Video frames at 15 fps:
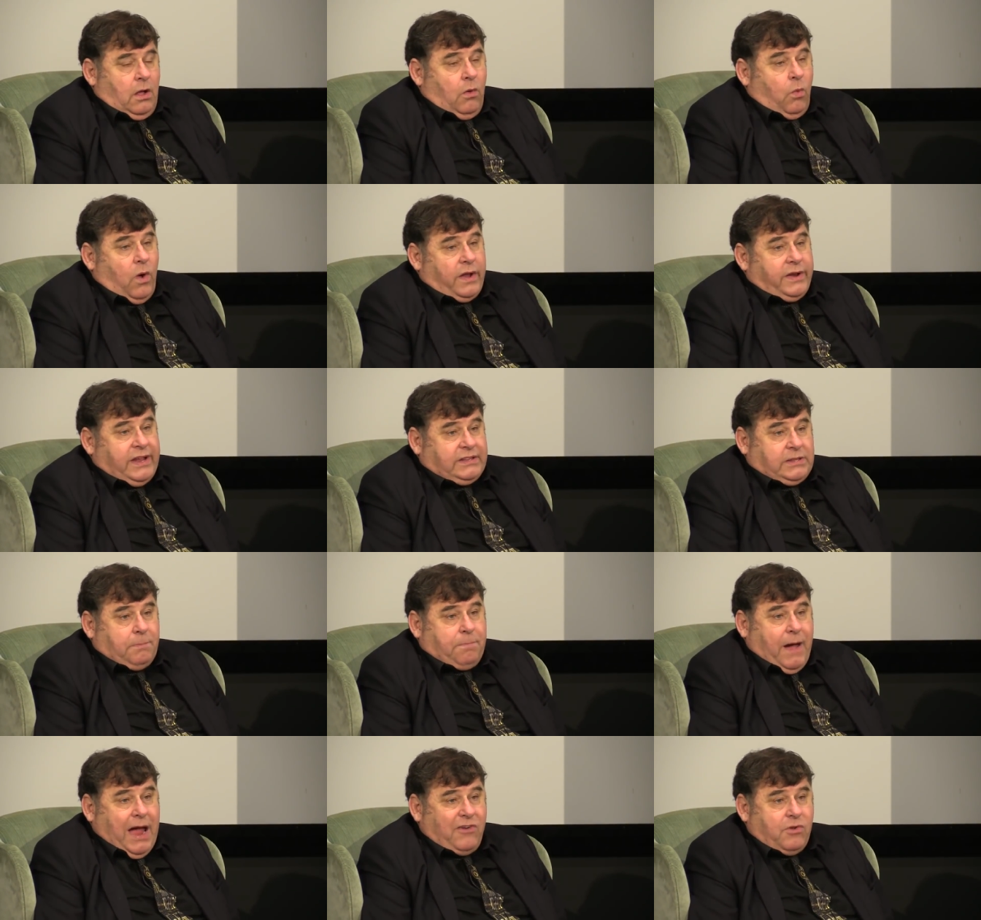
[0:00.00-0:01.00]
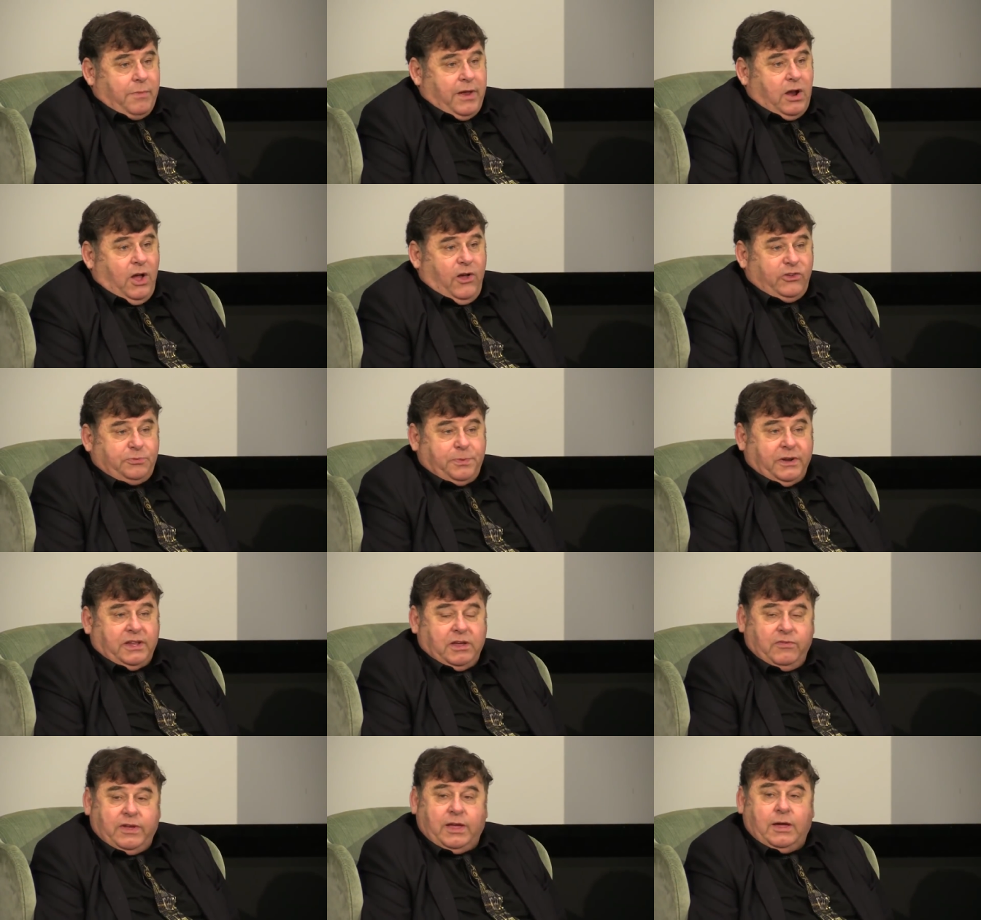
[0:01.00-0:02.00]
Juanita Bynum and her husband
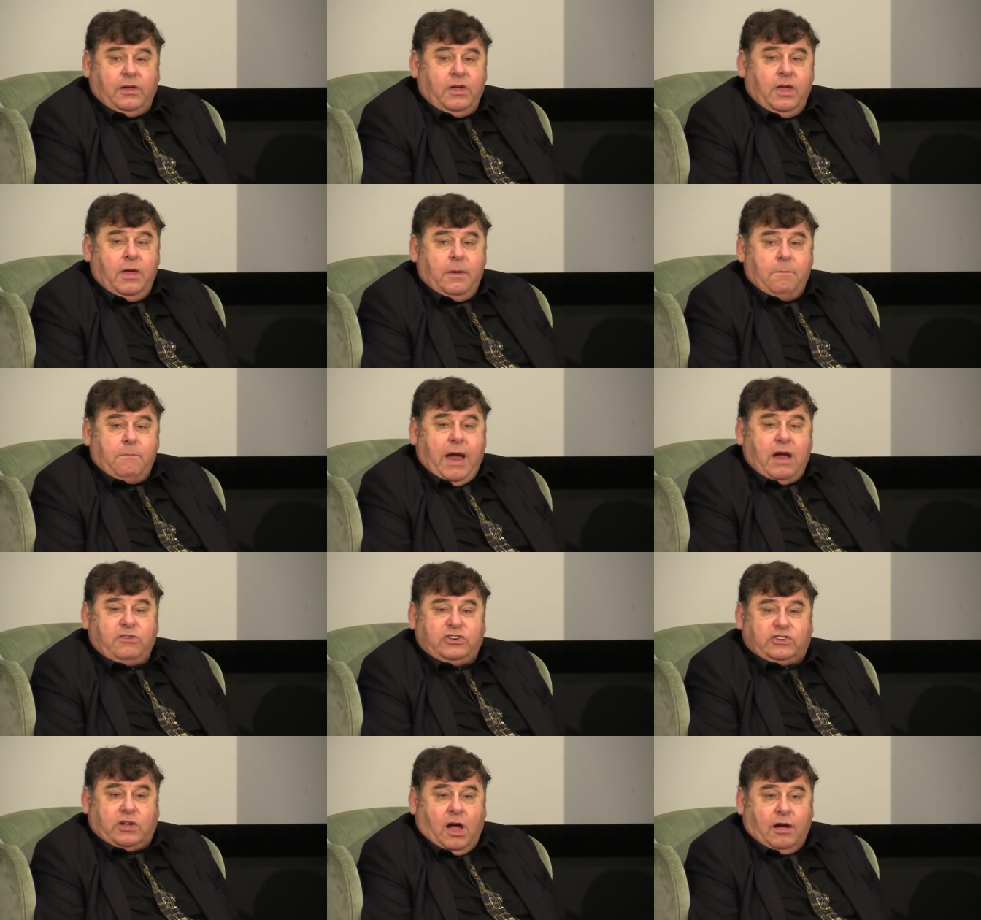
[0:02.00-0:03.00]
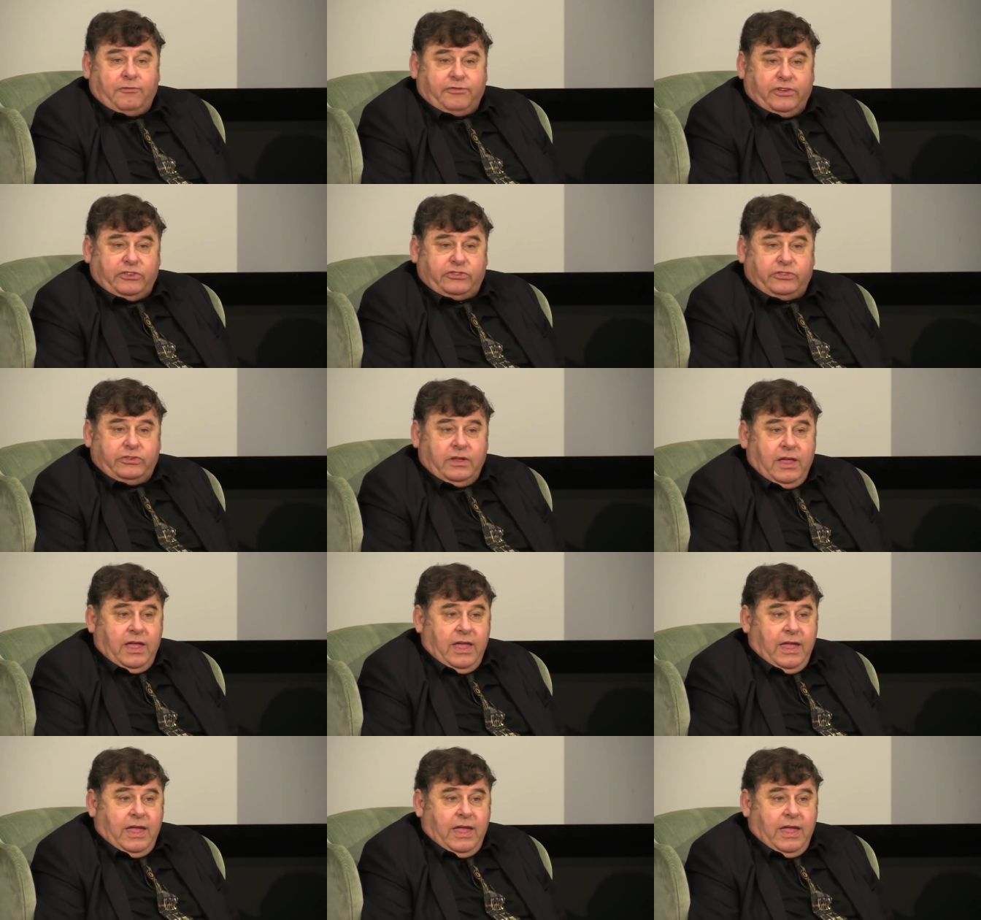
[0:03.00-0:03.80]
giving a marriage conference.